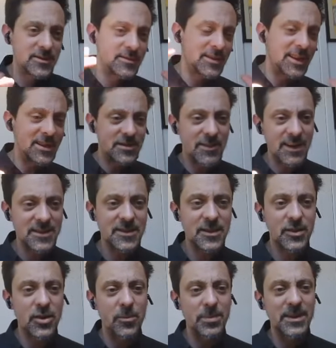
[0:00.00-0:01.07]
interacting in a
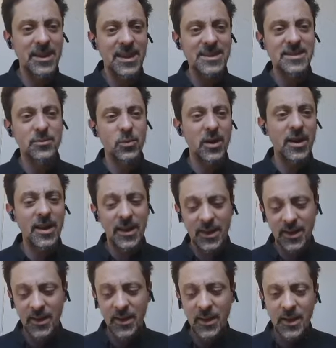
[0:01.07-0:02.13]
complicated
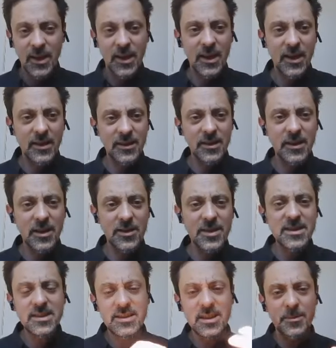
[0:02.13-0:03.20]
way, and
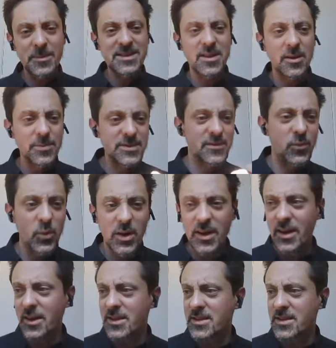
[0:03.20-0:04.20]
these are some examples of work.